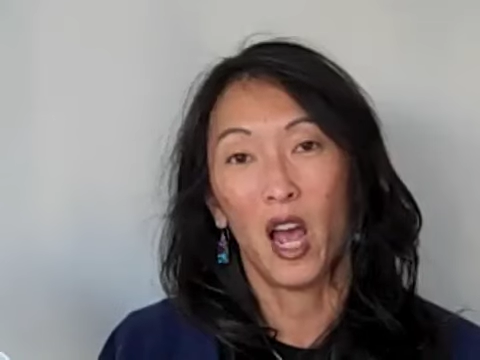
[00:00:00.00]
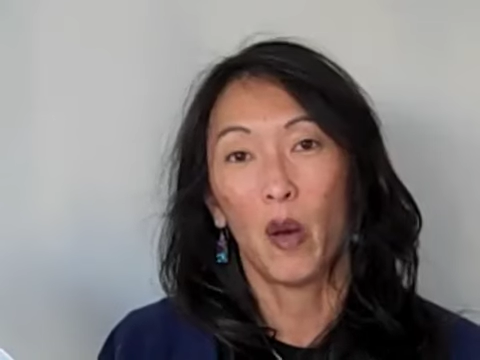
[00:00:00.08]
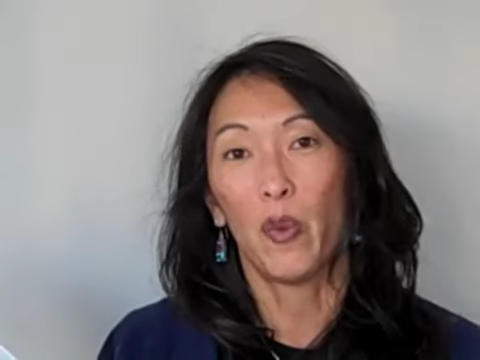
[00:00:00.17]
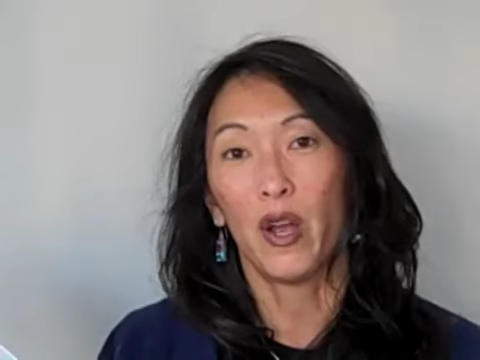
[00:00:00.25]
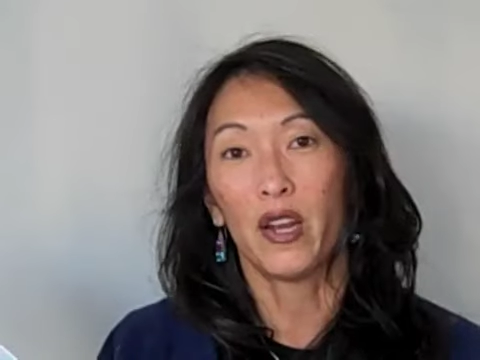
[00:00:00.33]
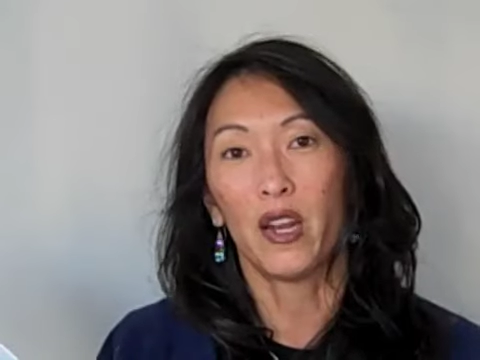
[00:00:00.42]

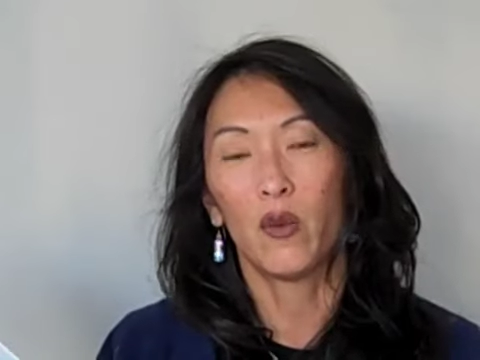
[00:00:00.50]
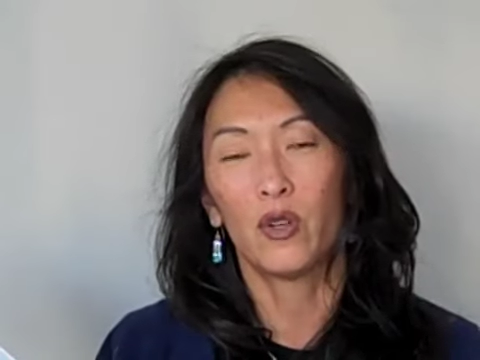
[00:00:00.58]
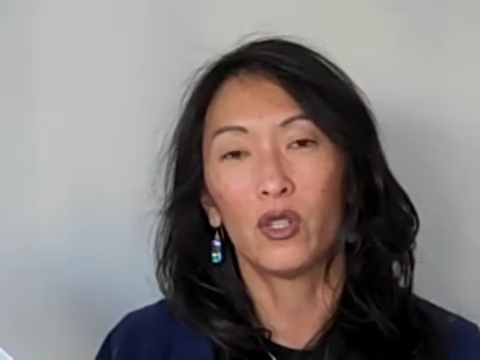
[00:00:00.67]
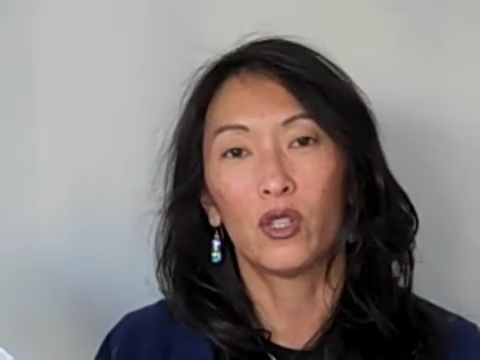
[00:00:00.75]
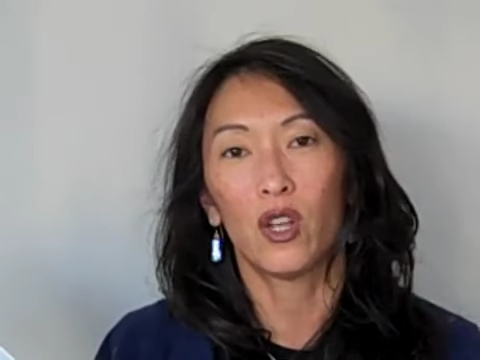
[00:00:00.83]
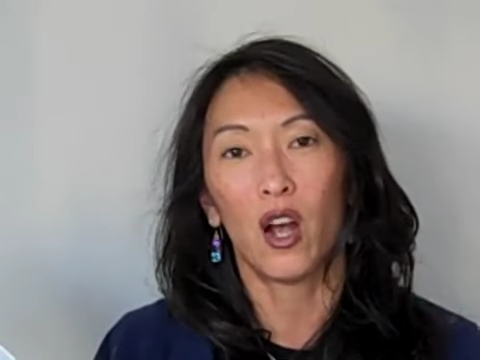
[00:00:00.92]
but it
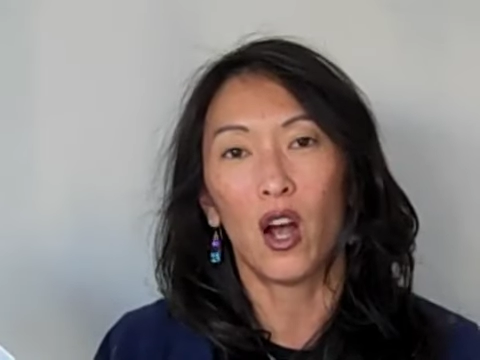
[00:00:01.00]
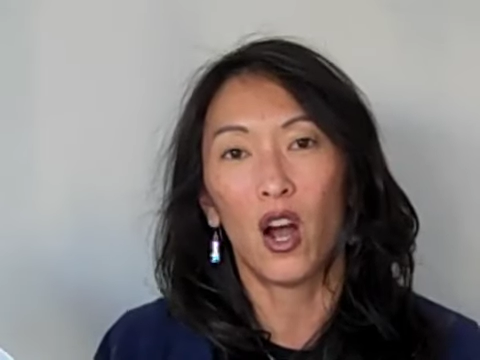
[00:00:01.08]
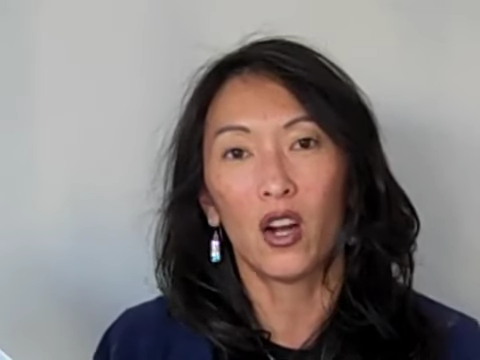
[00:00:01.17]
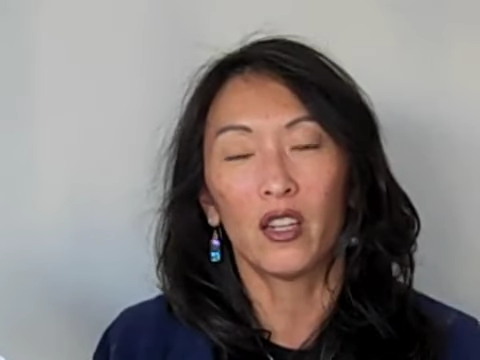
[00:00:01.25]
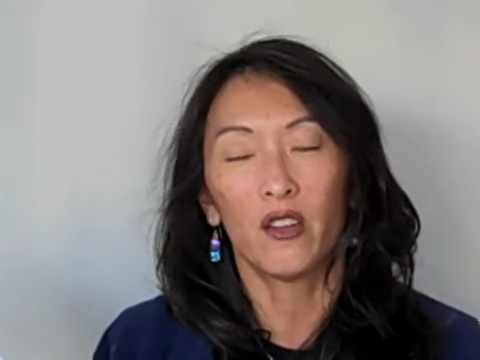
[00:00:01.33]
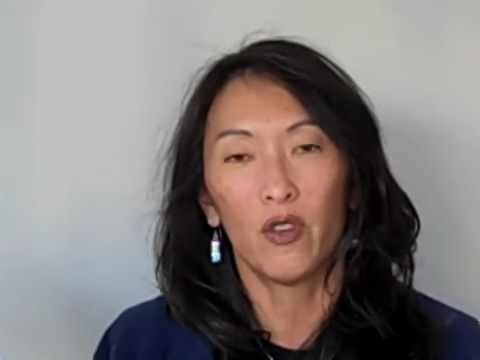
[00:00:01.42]
was
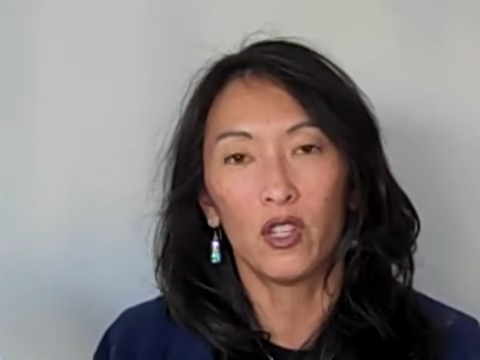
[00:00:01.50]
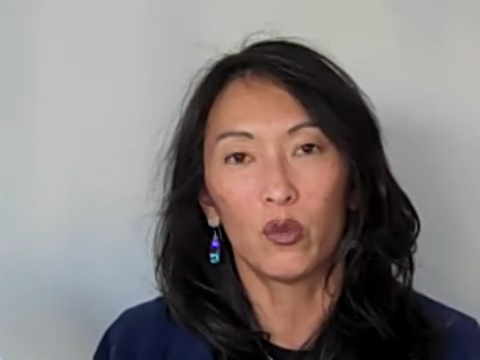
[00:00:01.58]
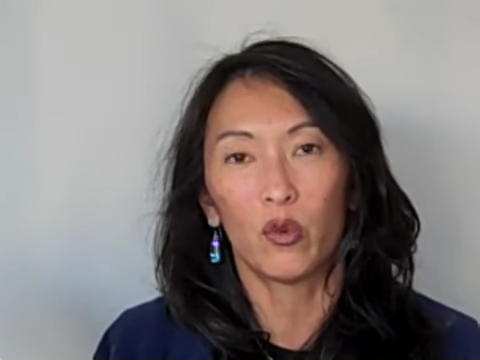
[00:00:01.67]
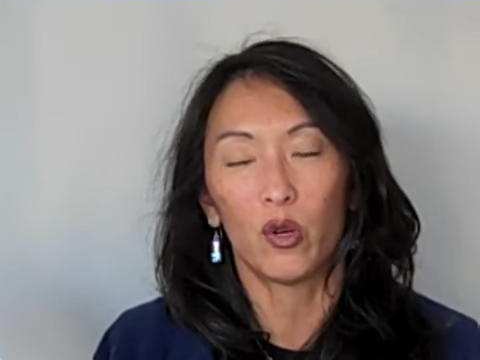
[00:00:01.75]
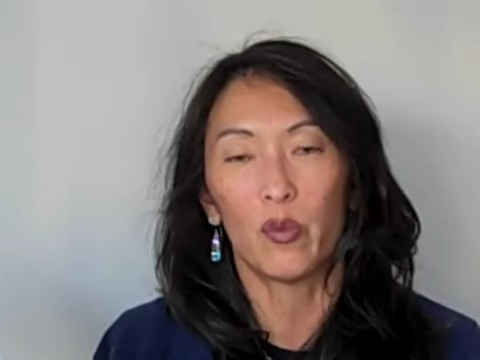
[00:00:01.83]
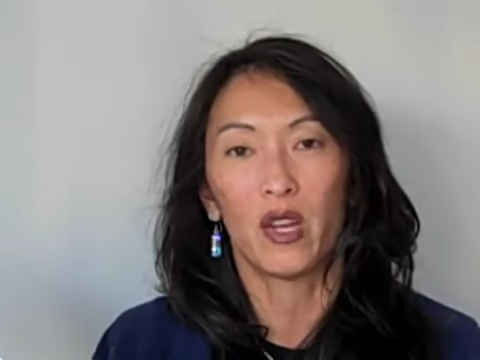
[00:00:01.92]
hardly
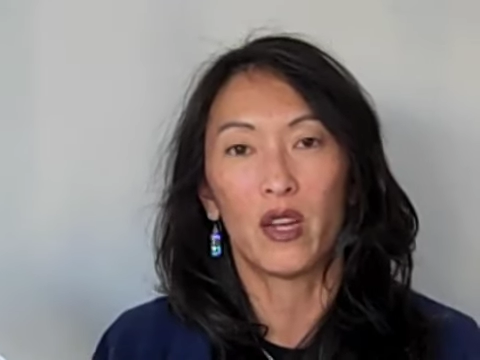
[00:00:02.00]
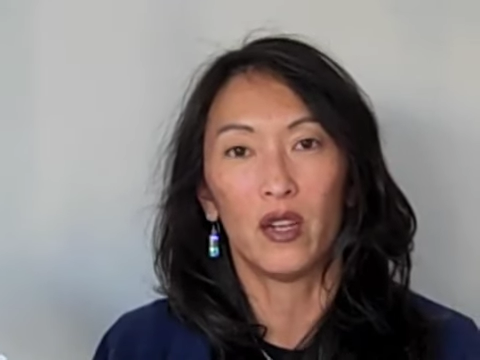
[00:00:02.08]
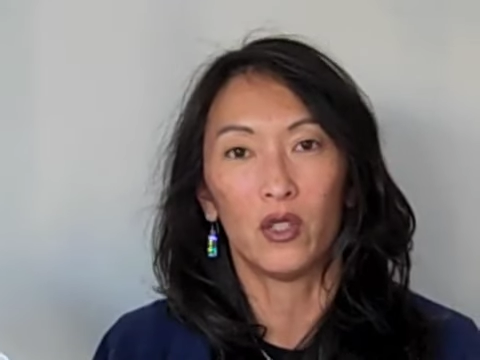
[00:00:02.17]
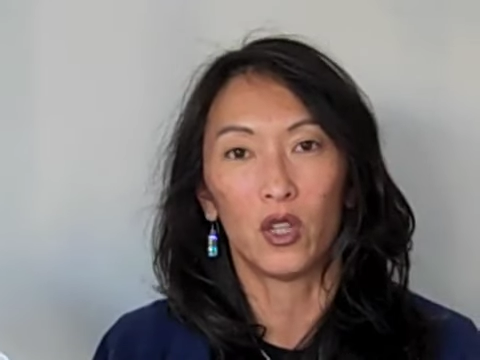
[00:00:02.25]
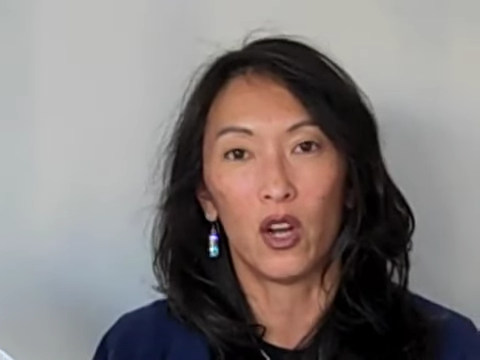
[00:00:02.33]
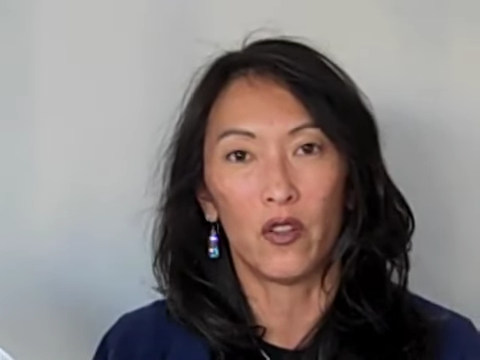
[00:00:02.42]
visible
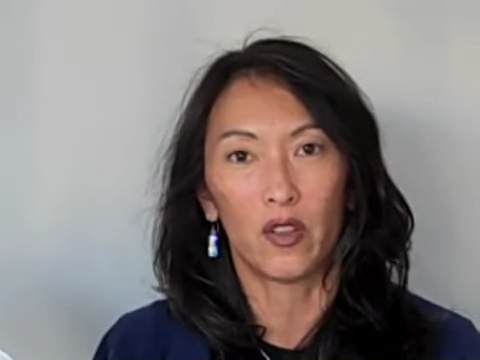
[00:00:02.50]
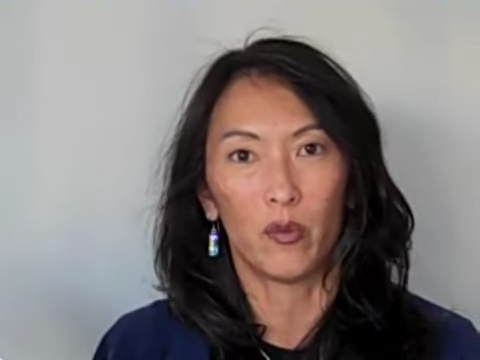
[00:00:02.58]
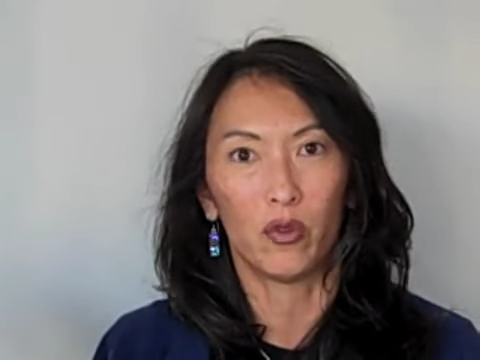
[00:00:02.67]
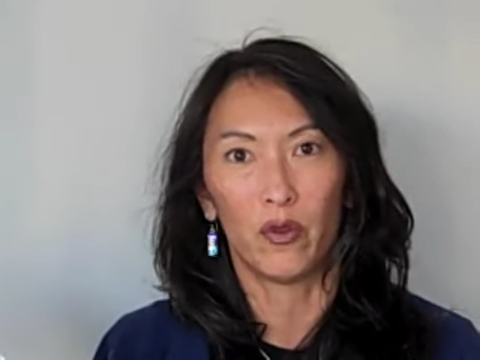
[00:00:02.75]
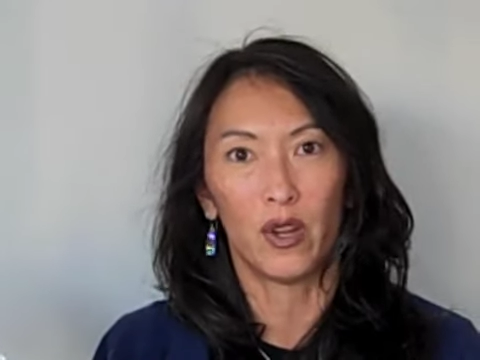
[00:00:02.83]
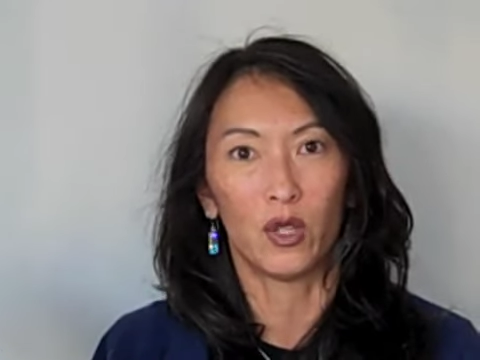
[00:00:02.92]
because all the
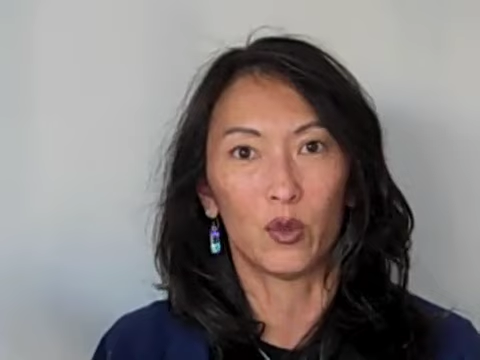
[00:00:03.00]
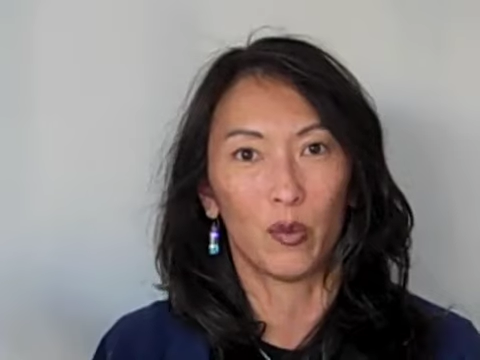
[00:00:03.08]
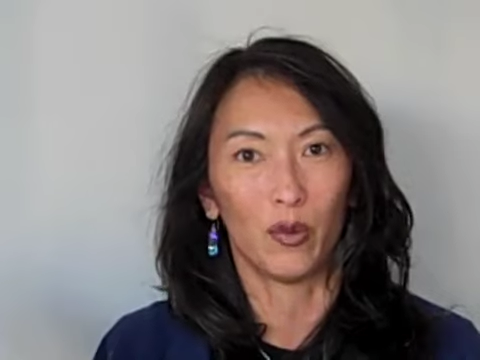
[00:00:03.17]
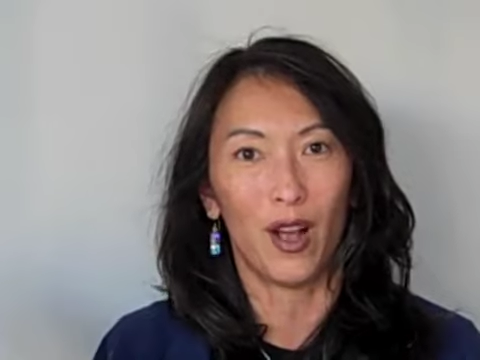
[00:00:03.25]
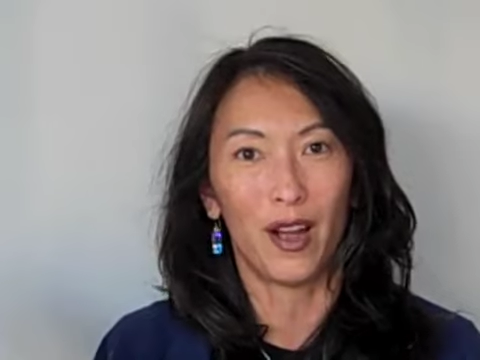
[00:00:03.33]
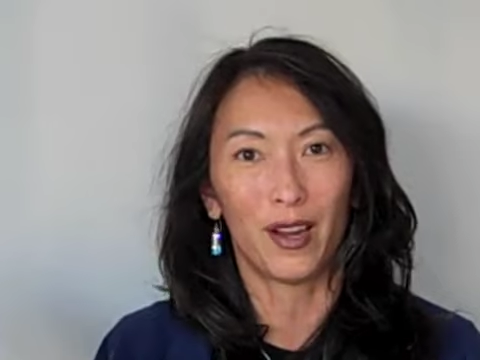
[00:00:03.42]
employees were
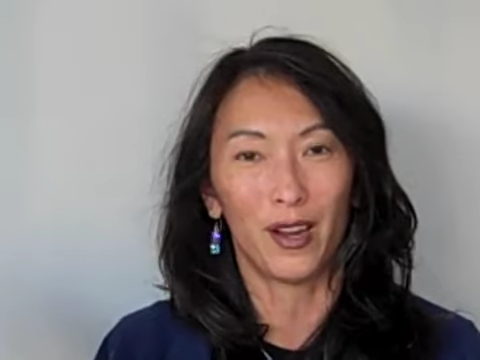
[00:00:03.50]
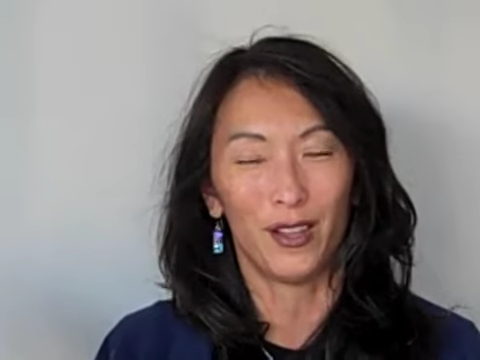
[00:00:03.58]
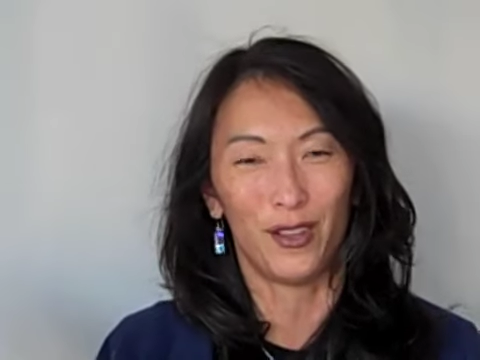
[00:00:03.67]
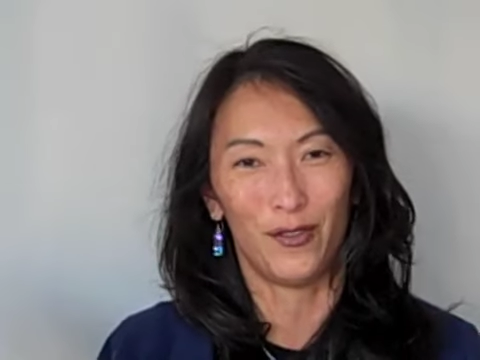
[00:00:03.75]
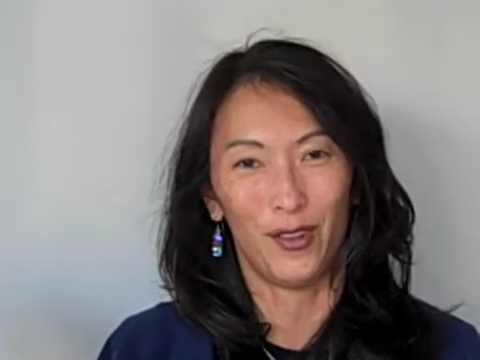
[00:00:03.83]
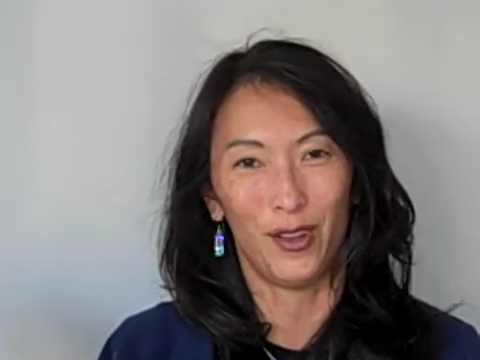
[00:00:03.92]
blocking
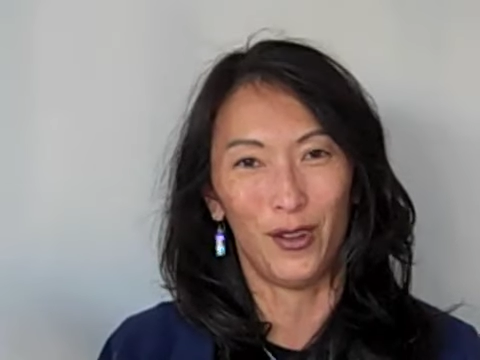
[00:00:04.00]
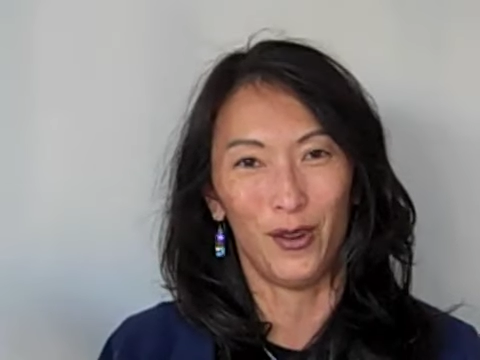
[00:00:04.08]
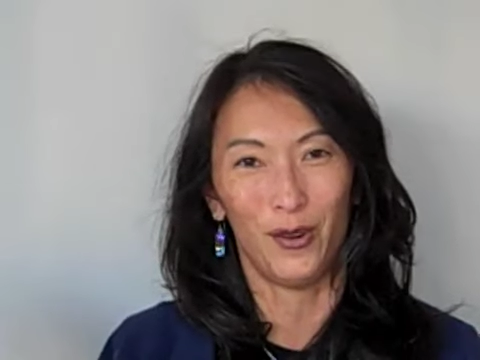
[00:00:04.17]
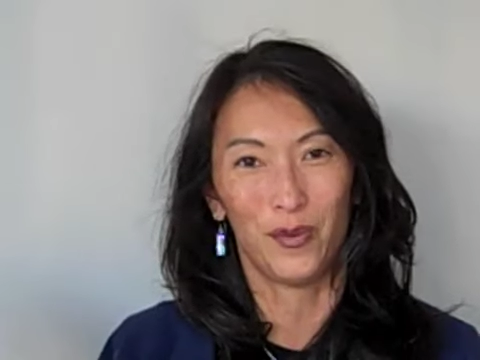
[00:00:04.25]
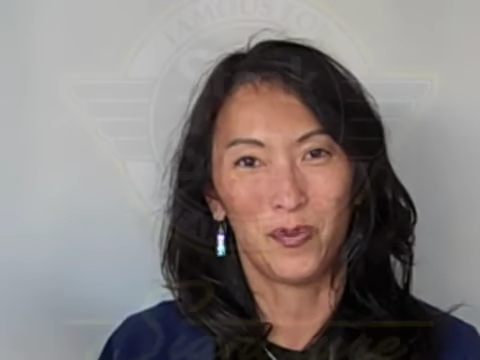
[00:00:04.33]
the view.